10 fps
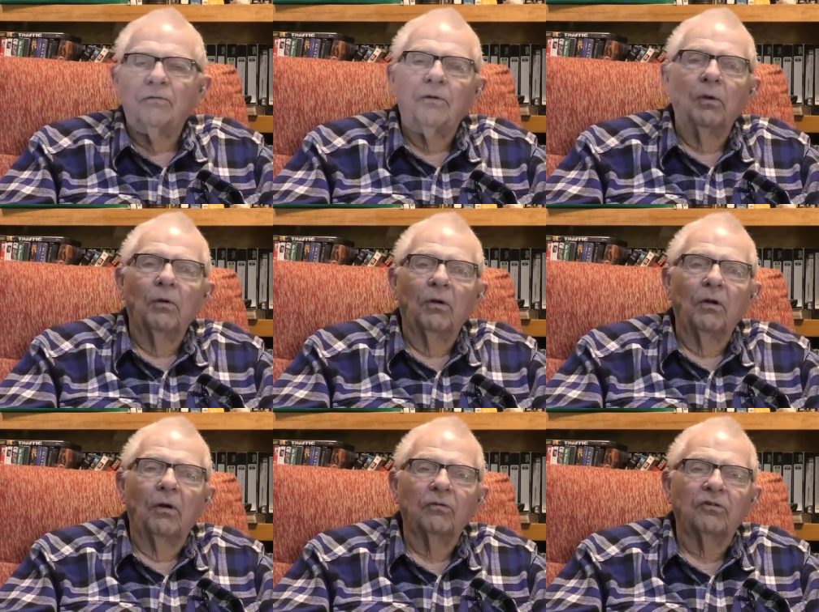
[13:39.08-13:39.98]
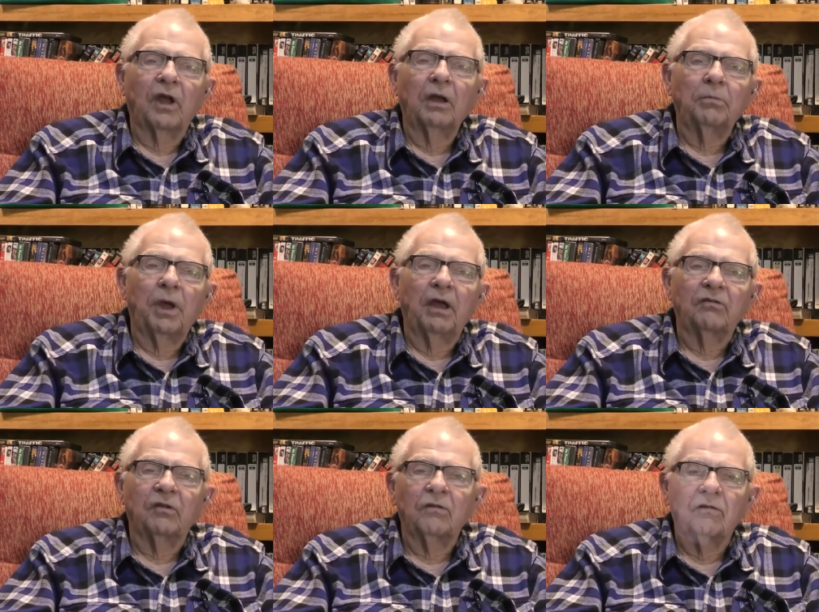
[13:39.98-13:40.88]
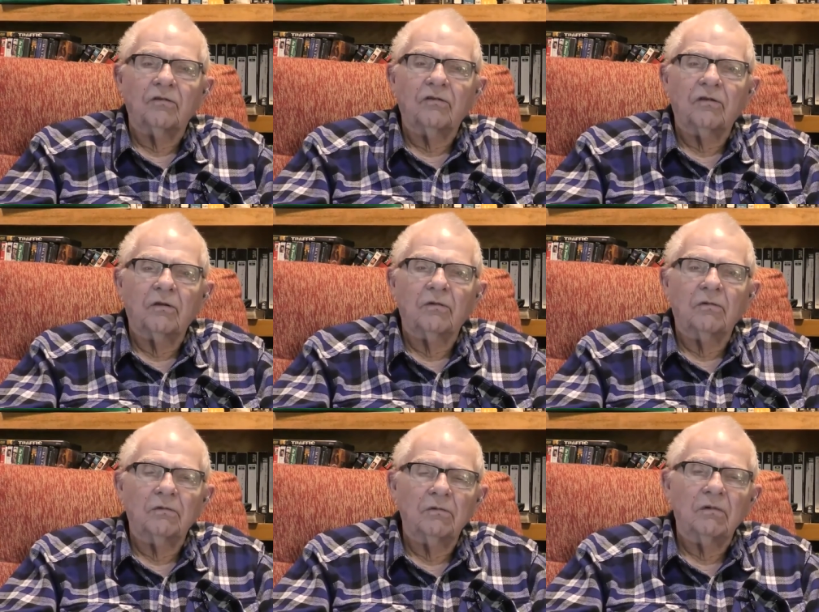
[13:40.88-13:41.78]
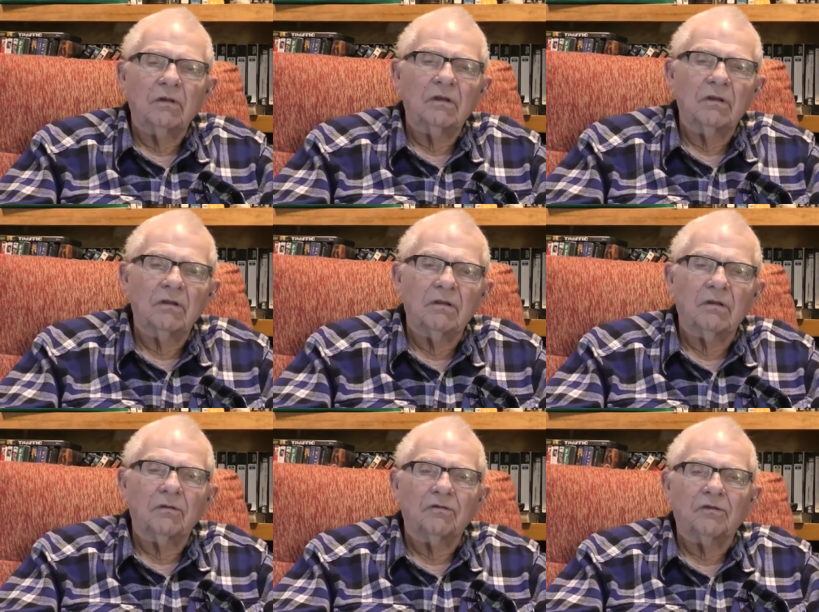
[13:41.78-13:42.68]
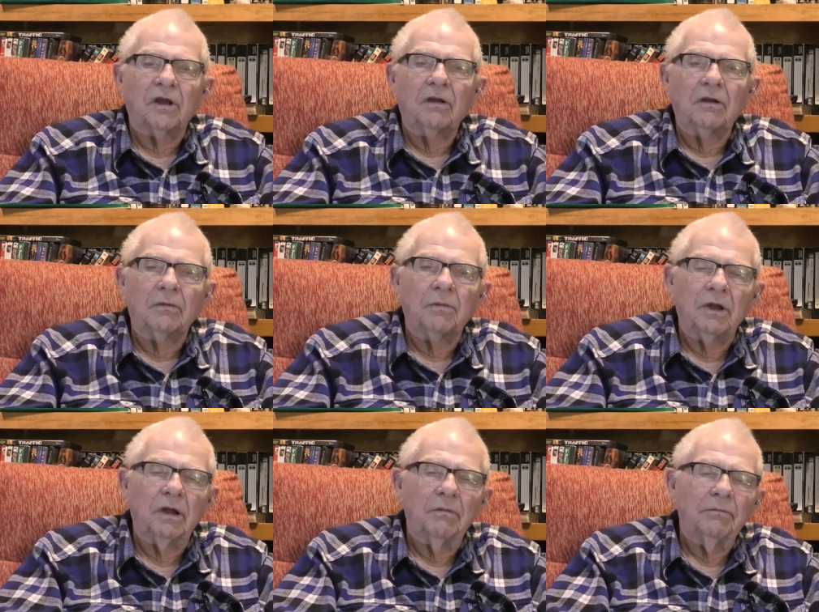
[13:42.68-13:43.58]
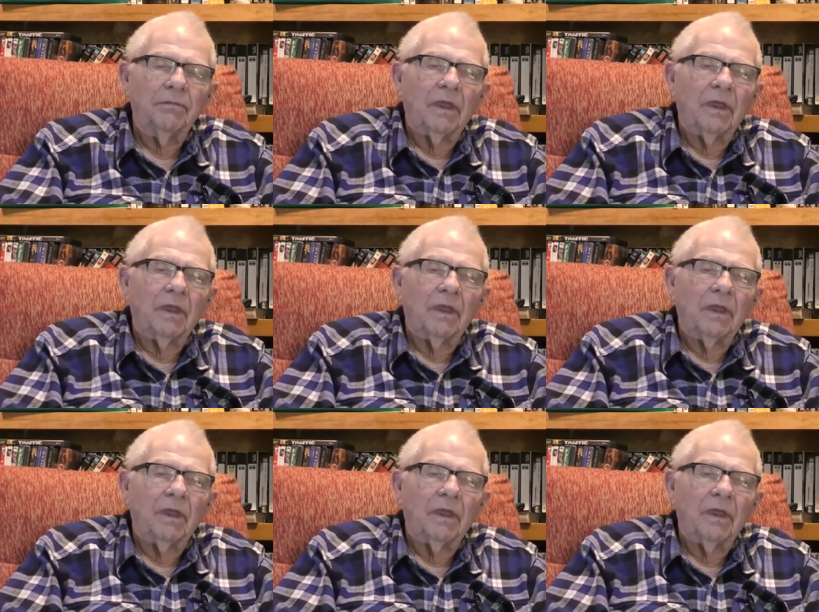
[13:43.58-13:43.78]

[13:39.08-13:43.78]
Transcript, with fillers: few or no side passages, so those tend to be